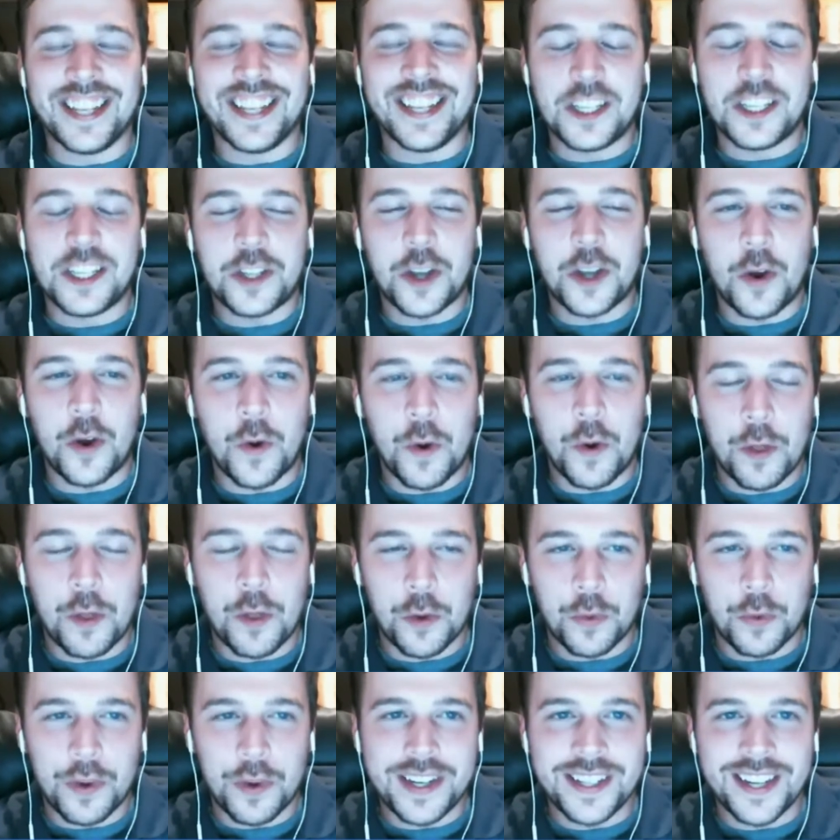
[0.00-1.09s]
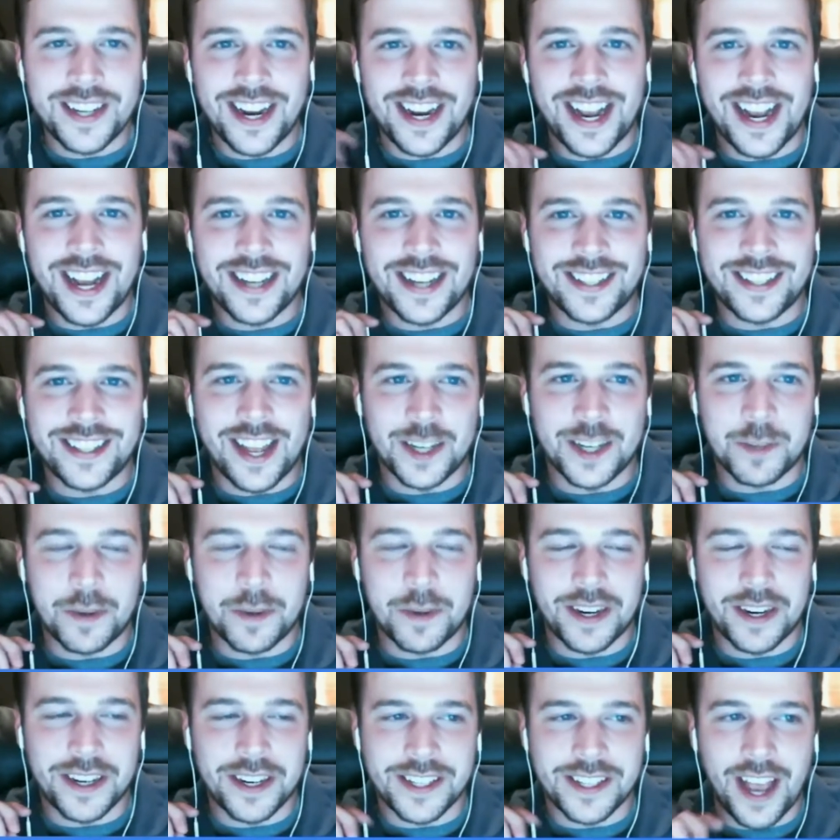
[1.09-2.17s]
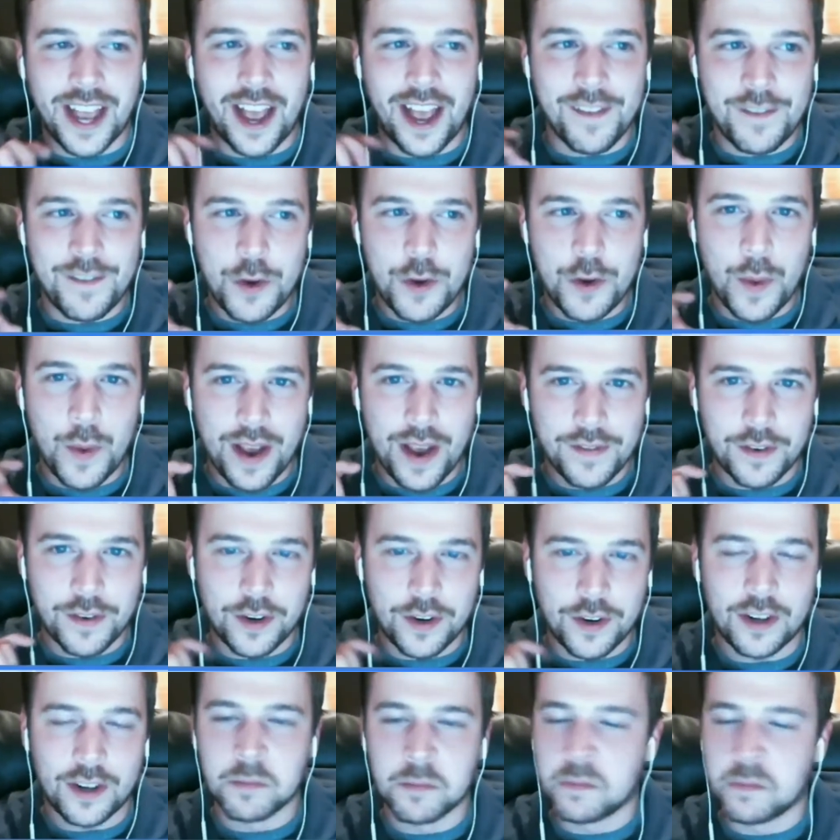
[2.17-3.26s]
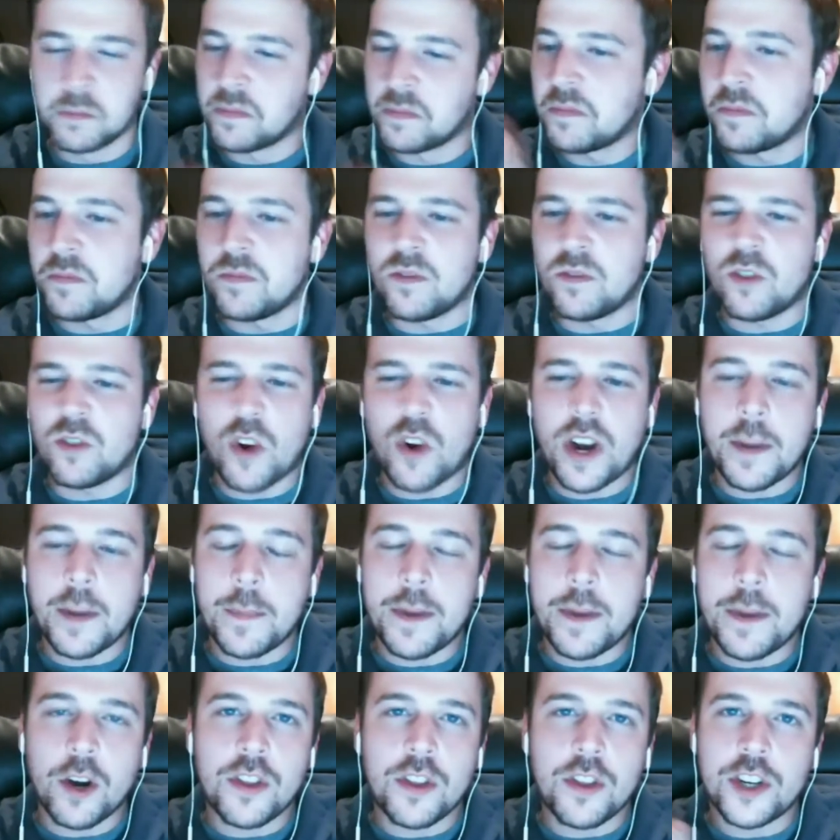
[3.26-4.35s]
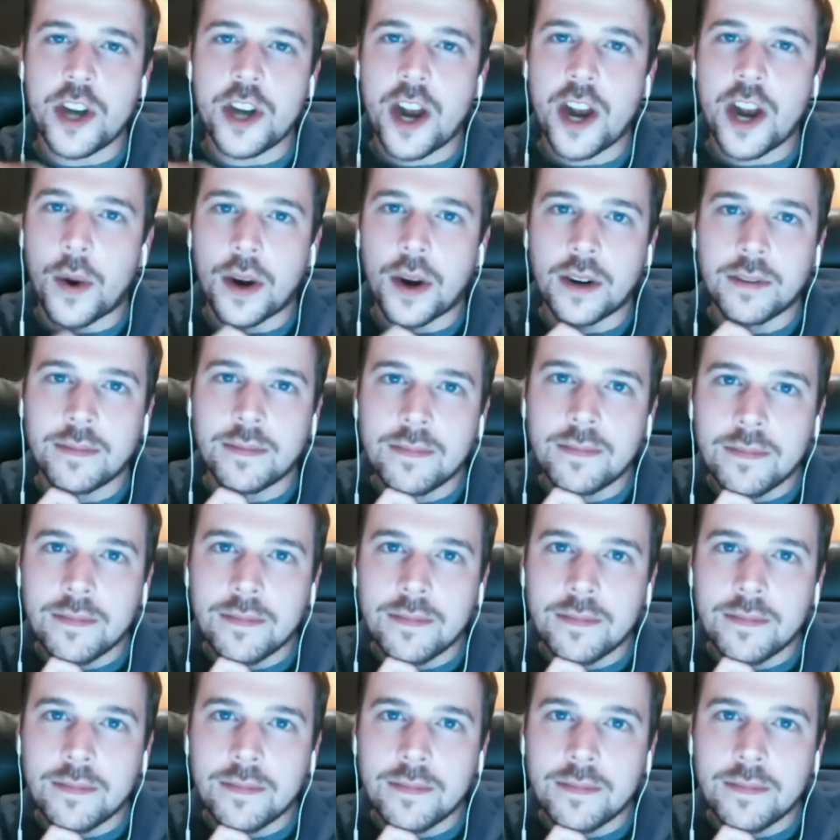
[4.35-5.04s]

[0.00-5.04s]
So the reason I asked that is because have you ever drank a beer in the shower?